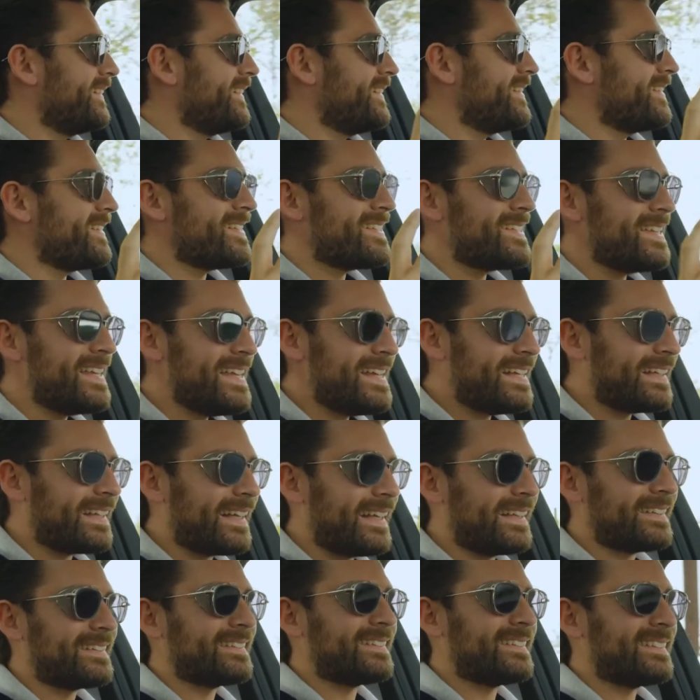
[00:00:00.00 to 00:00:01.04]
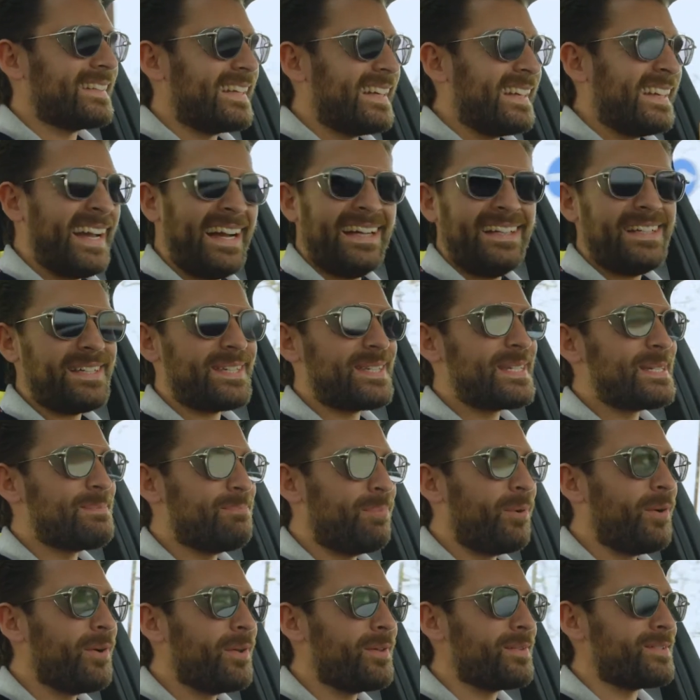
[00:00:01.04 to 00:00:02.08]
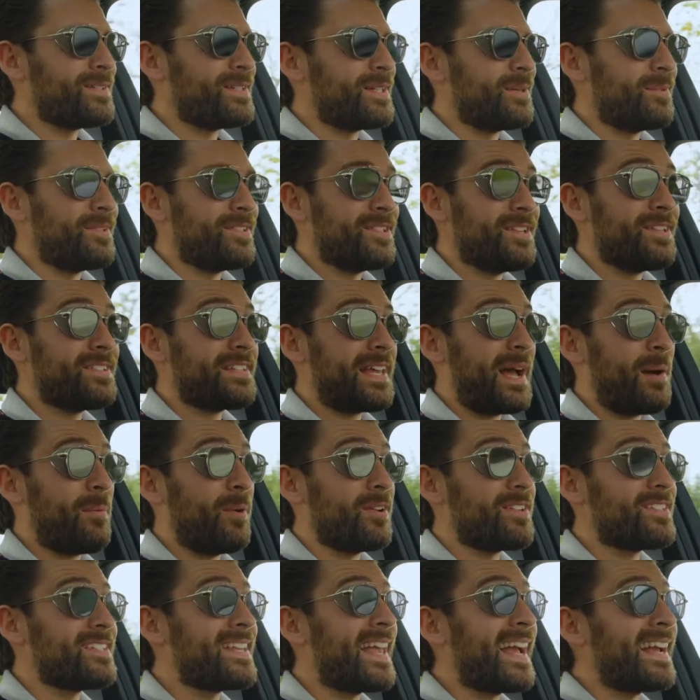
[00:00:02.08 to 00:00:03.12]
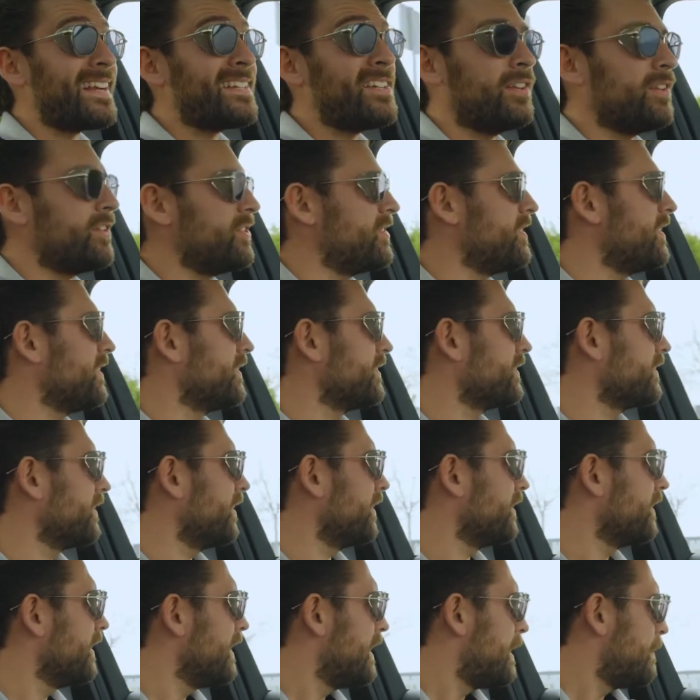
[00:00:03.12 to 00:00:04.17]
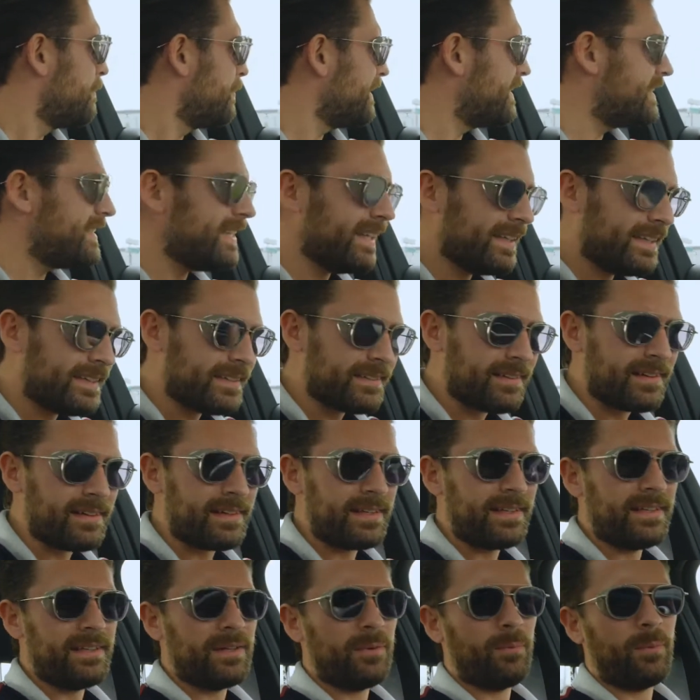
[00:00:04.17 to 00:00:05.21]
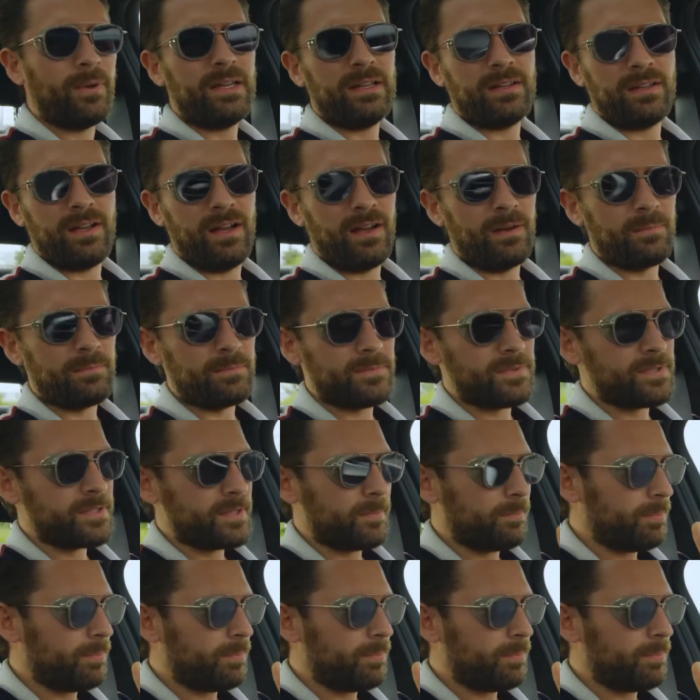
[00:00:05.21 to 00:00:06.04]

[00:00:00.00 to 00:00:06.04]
the C-Class kind of spoils you with just how much technology it's got, particularly when it comes to